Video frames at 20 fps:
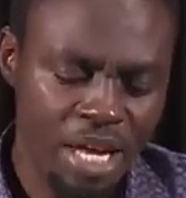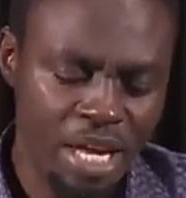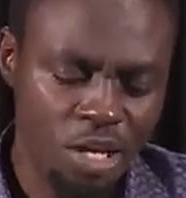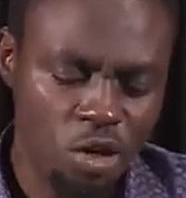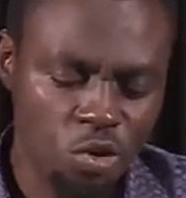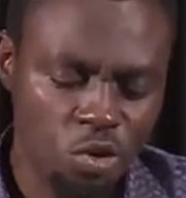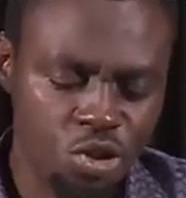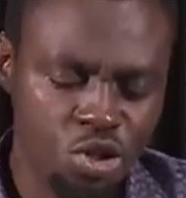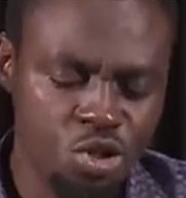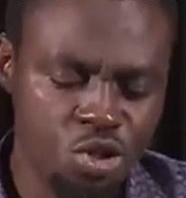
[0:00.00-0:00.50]

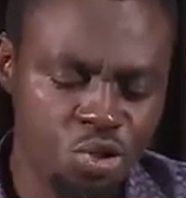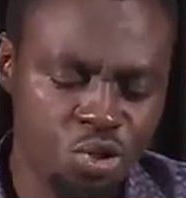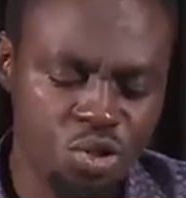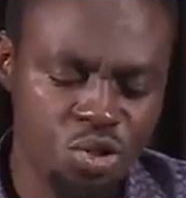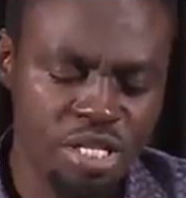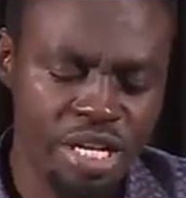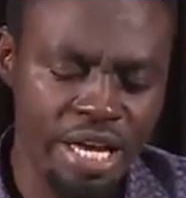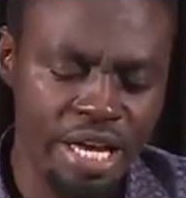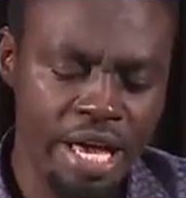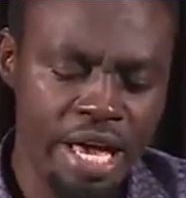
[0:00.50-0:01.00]
And he continues
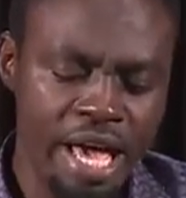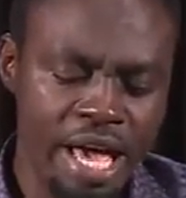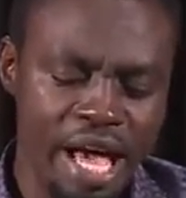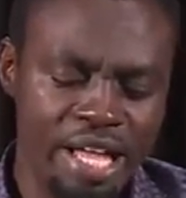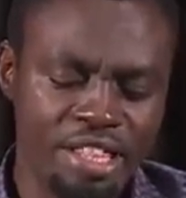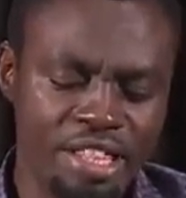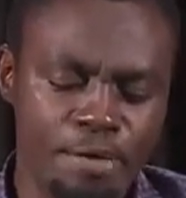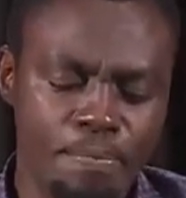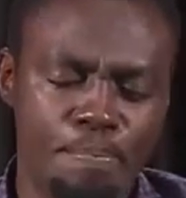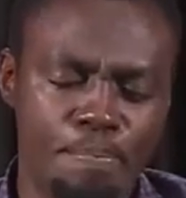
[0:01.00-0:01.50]
to say,
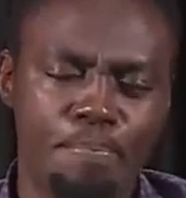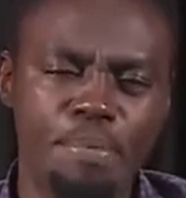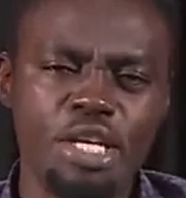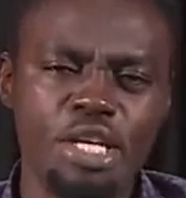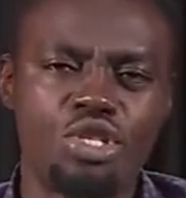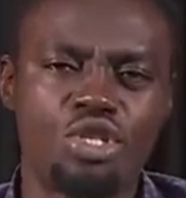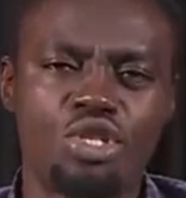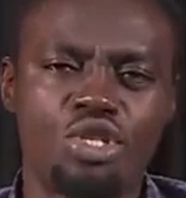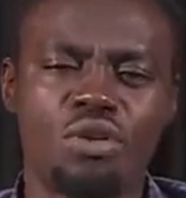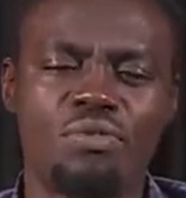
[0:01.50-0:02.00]
And the
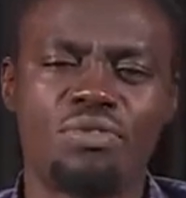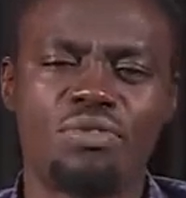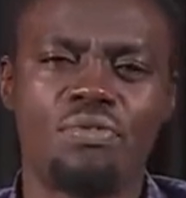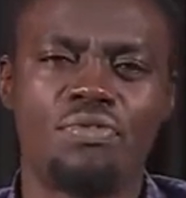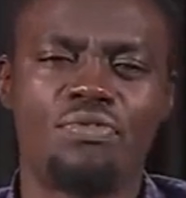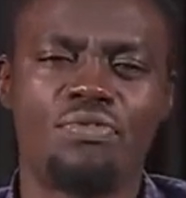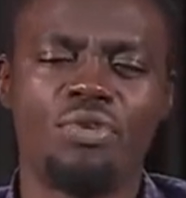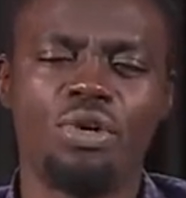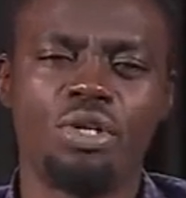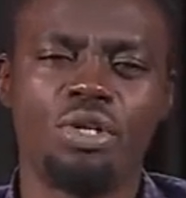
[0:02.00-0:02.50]
beast of
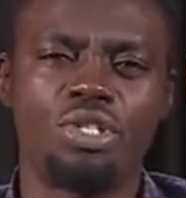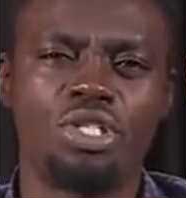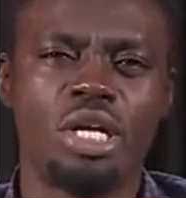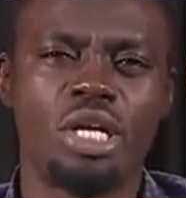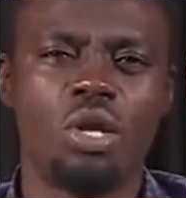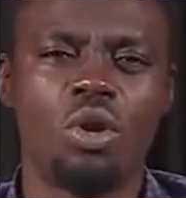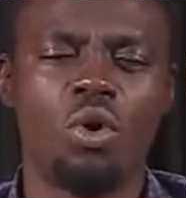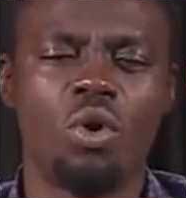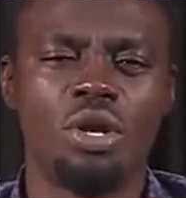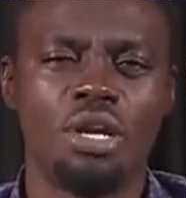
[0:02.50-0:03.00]
the field
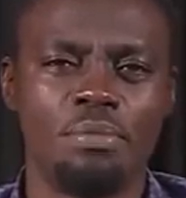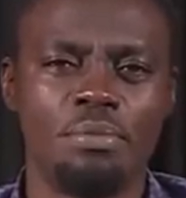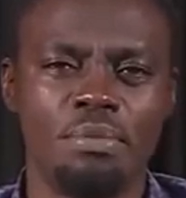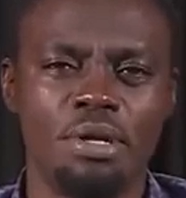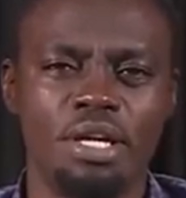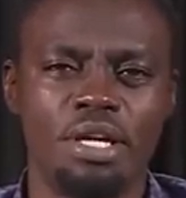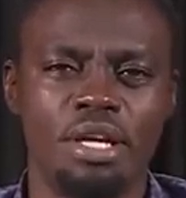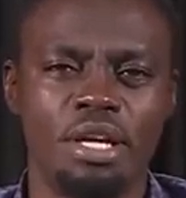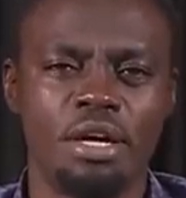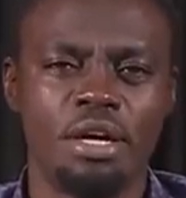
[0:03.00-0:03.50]
shall honor
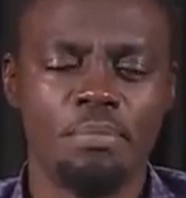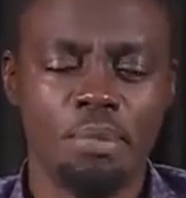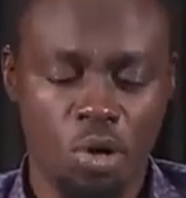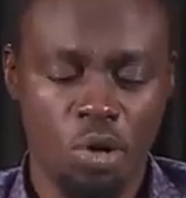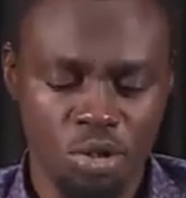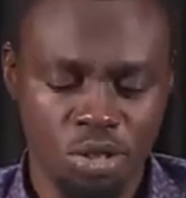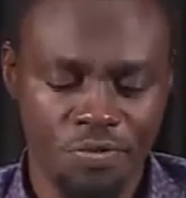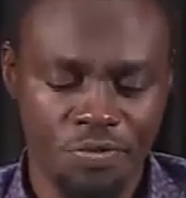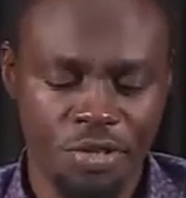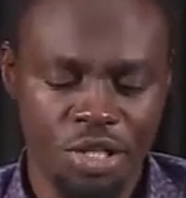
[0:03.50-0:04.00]
me
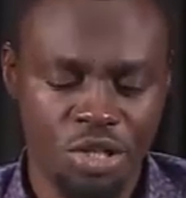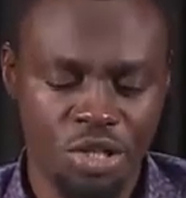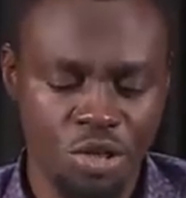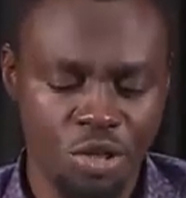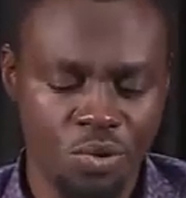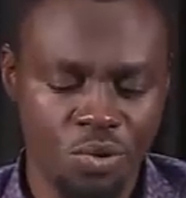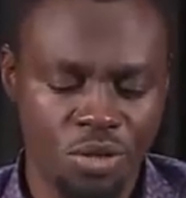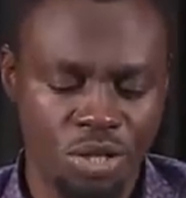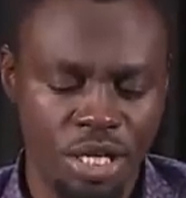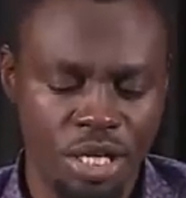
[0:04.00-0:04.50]
because of this
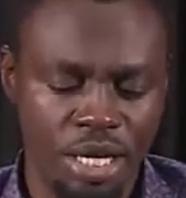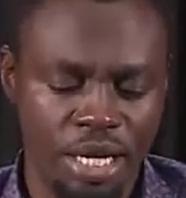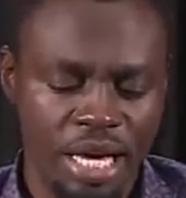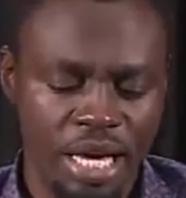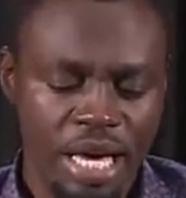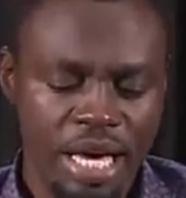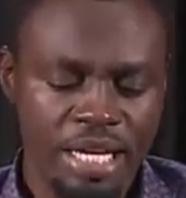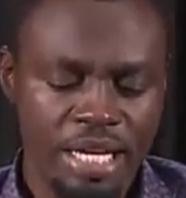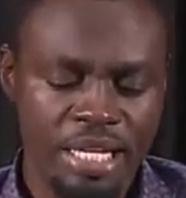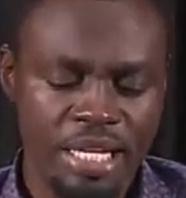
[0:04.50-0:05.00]
new thing.